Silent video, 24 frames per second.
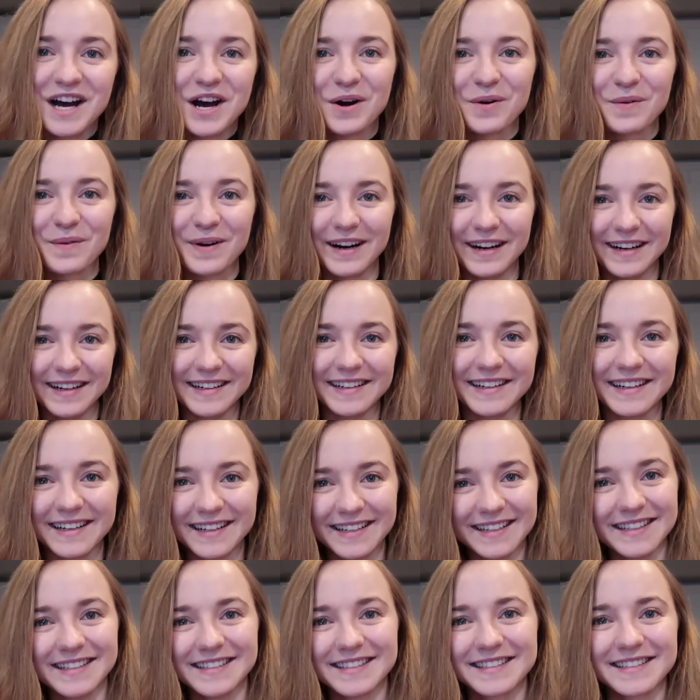where
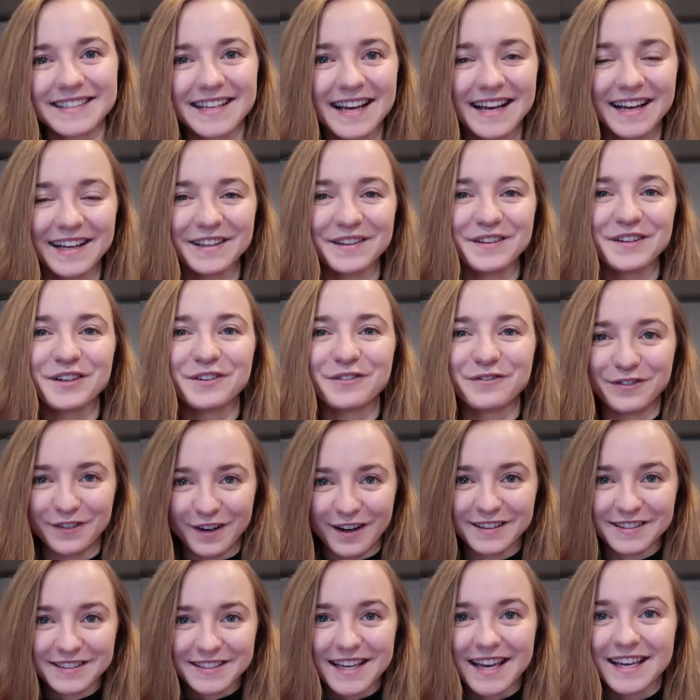is their
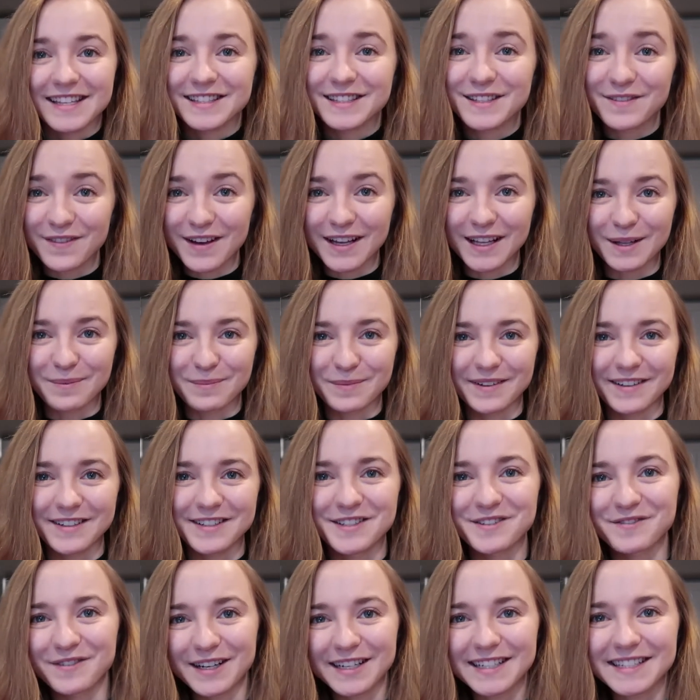front-end
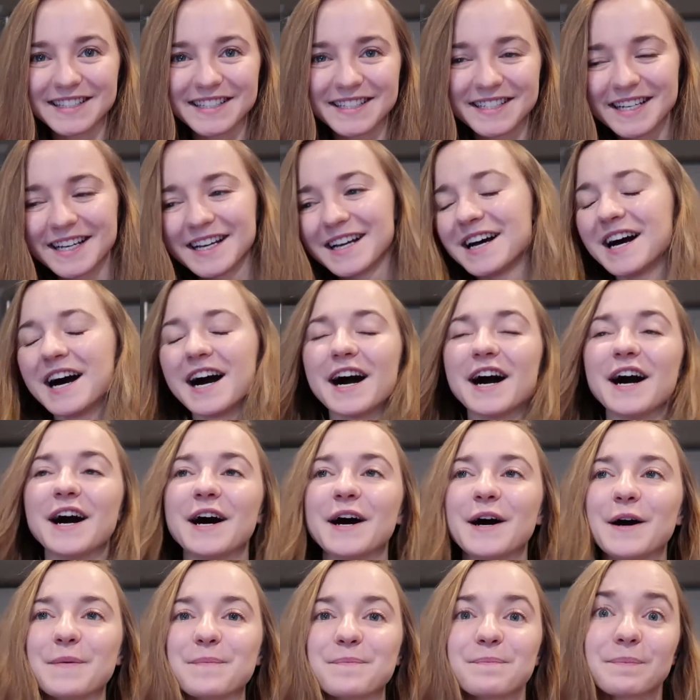developers, right?
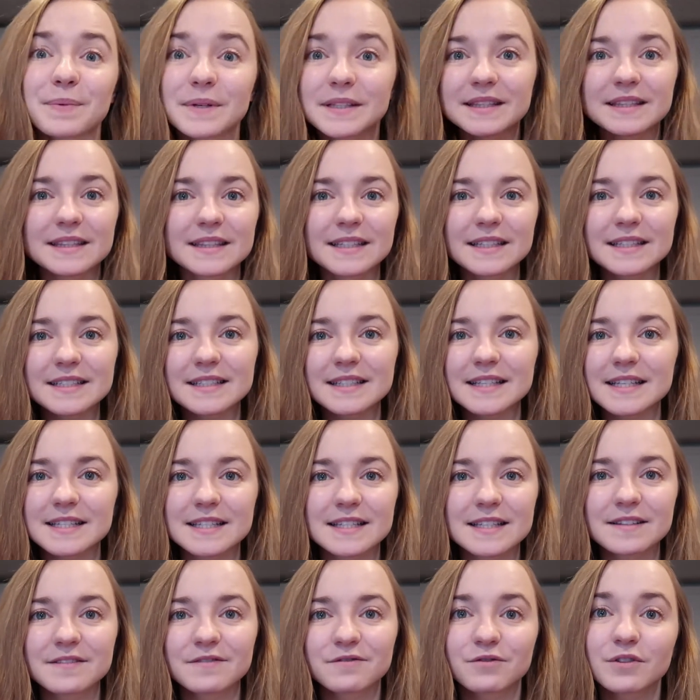But this
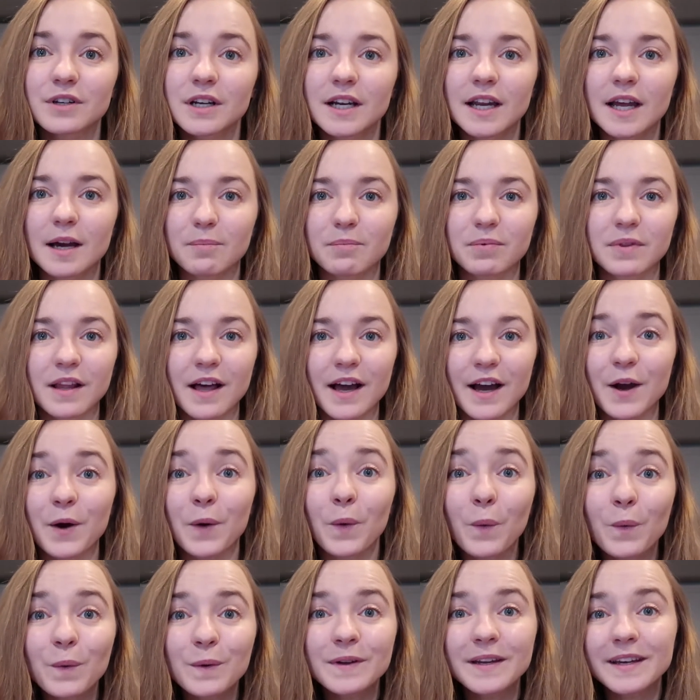doesn't really apply
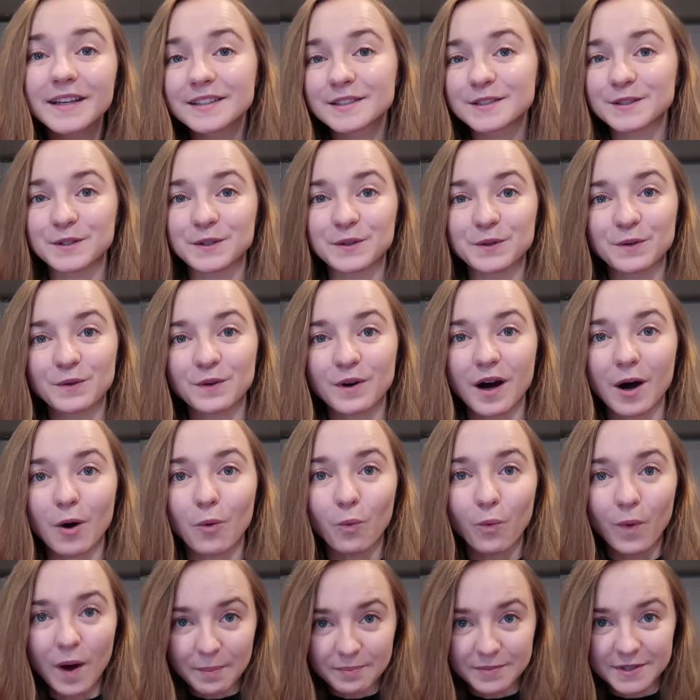only to a
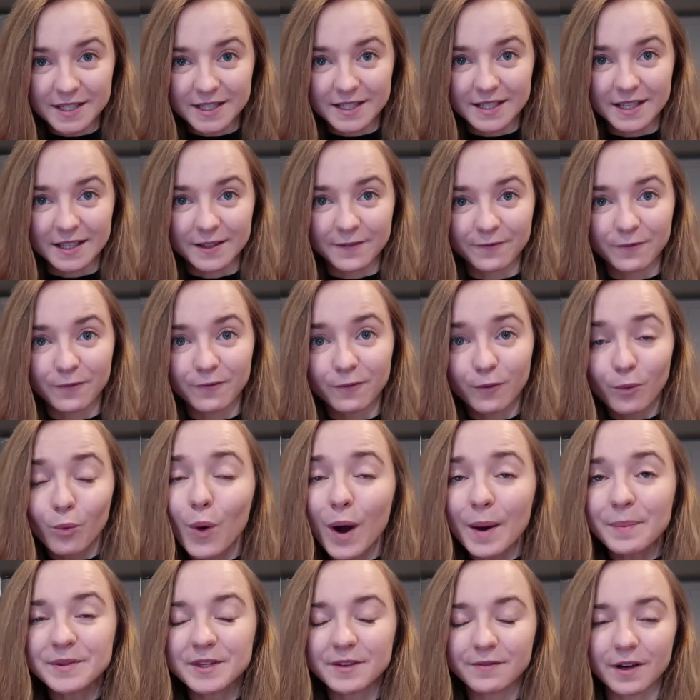
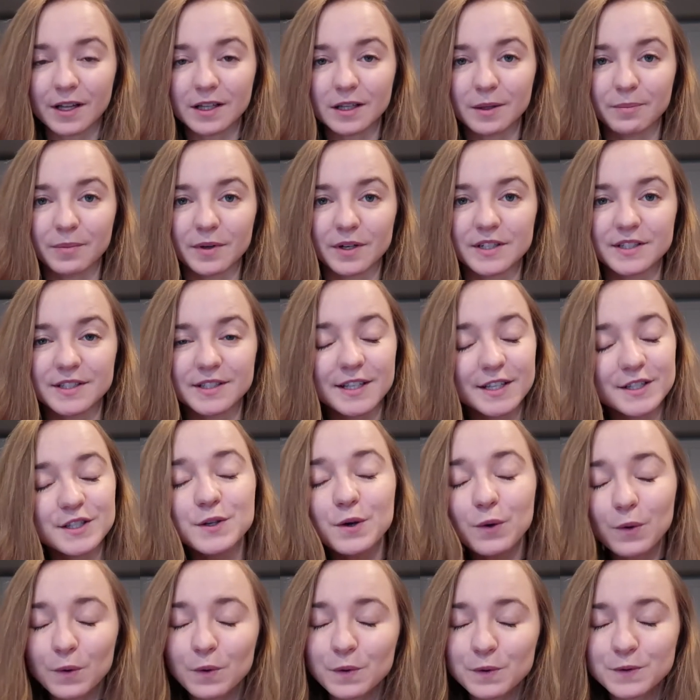web developers. This
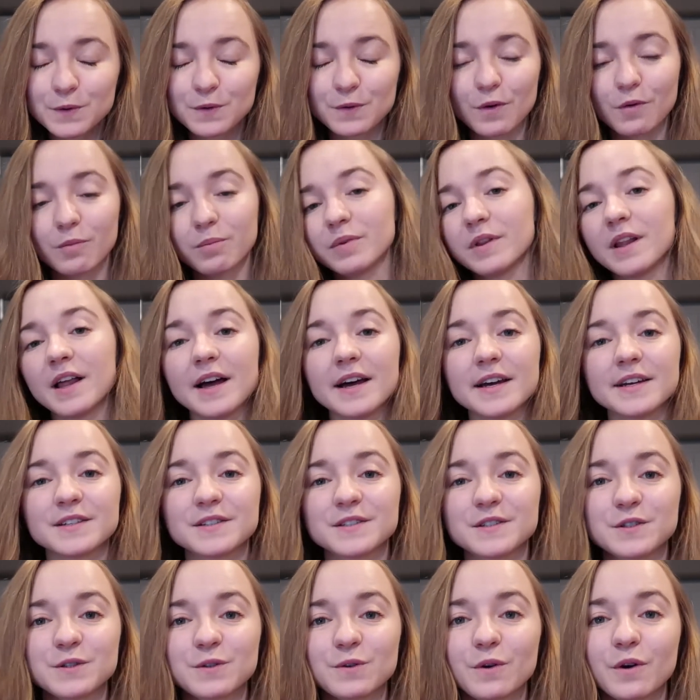also
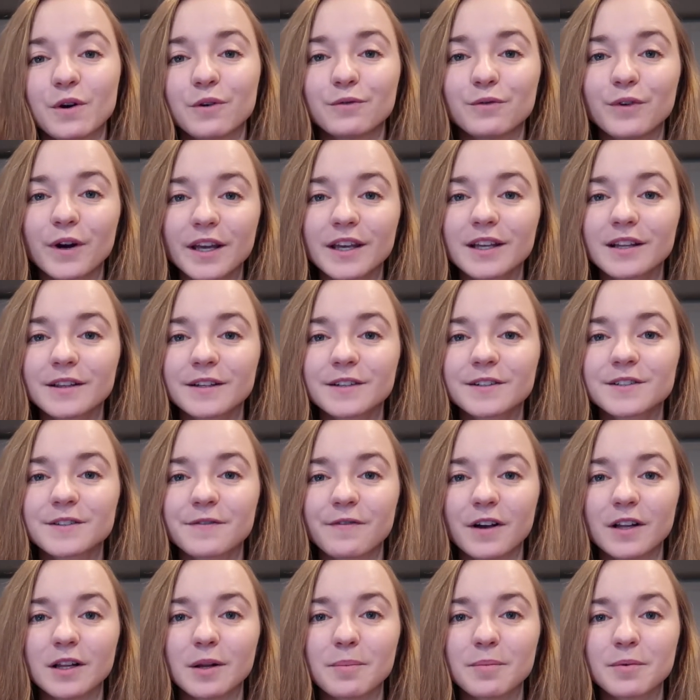applies to a regular
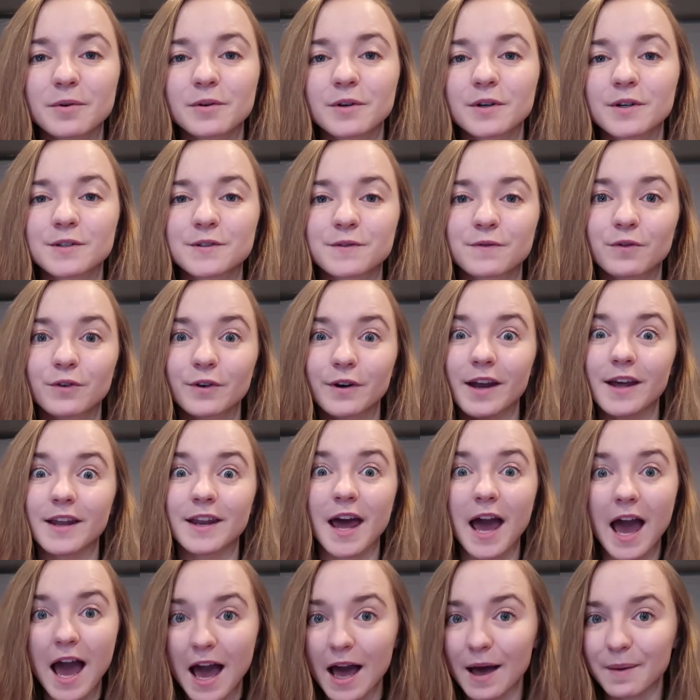developers for
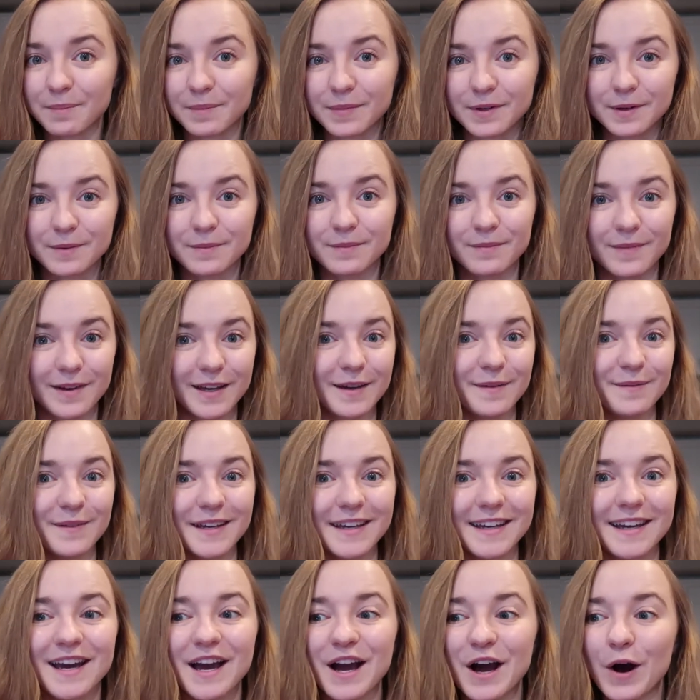an app,
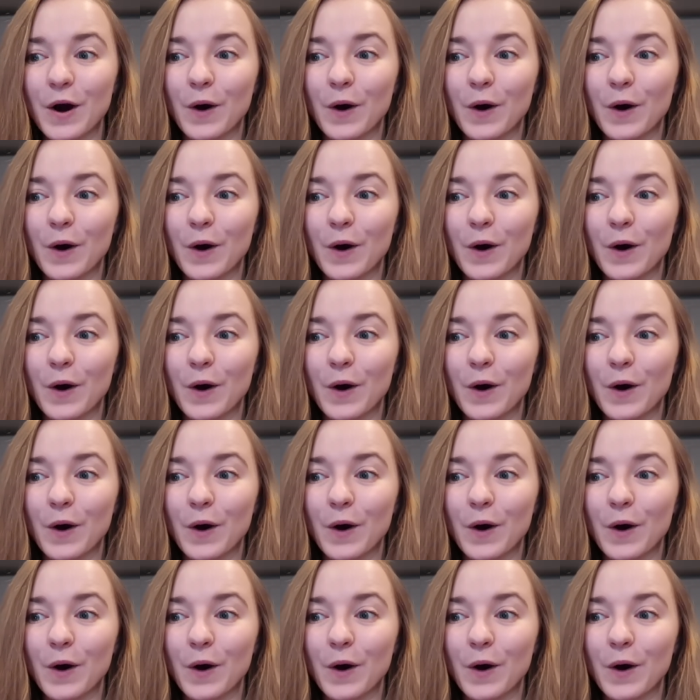maybe,